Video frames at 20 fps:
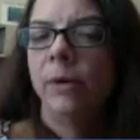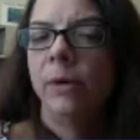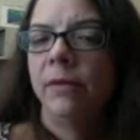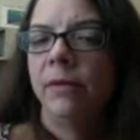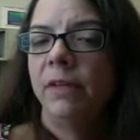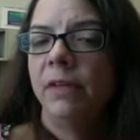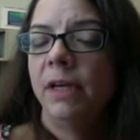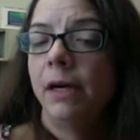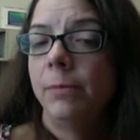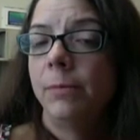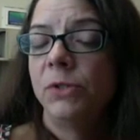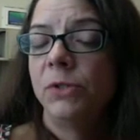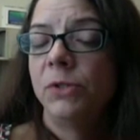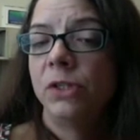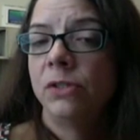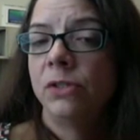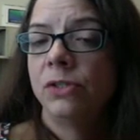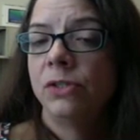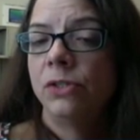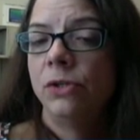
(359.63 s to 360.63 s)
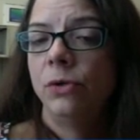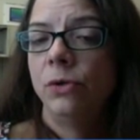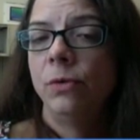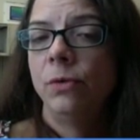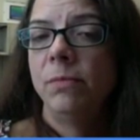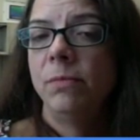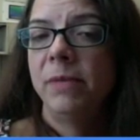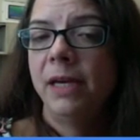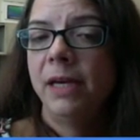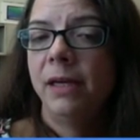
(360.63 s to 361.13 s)
the option
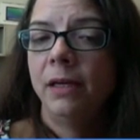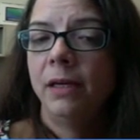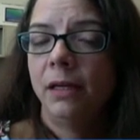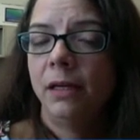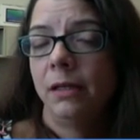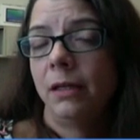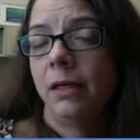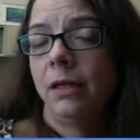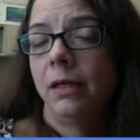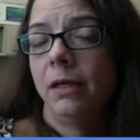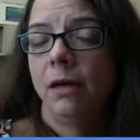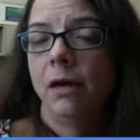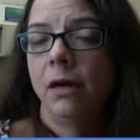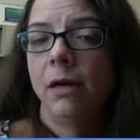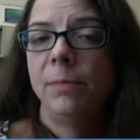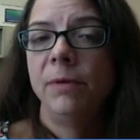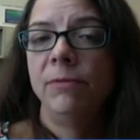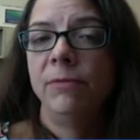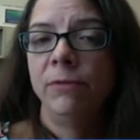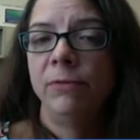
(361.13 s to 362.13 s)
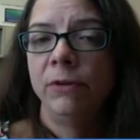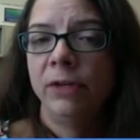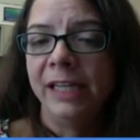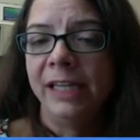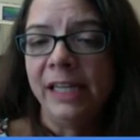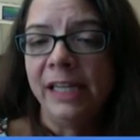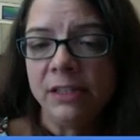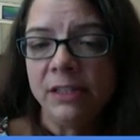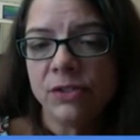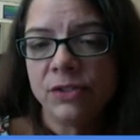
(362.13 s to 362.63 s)
to make a copy for
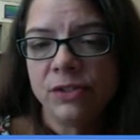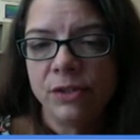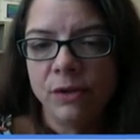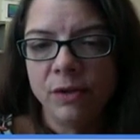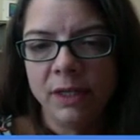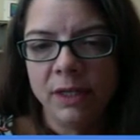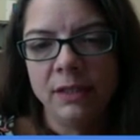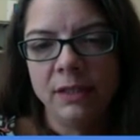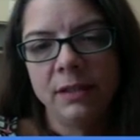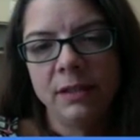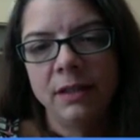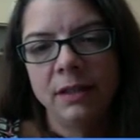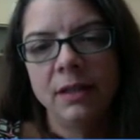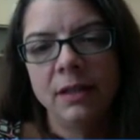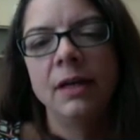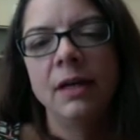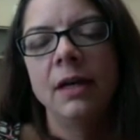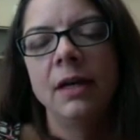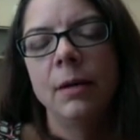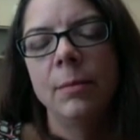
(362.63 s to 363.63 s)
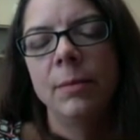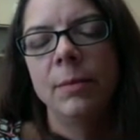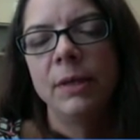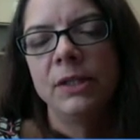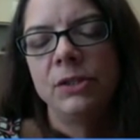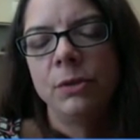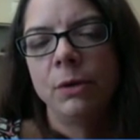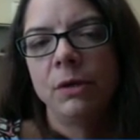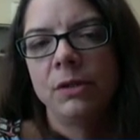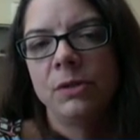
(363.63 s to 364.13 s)
each student,
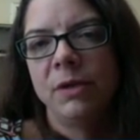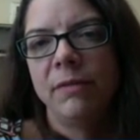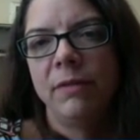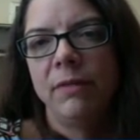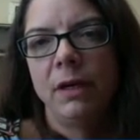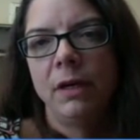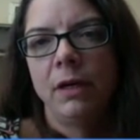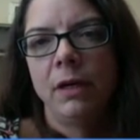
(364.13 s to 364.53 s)
but you also have the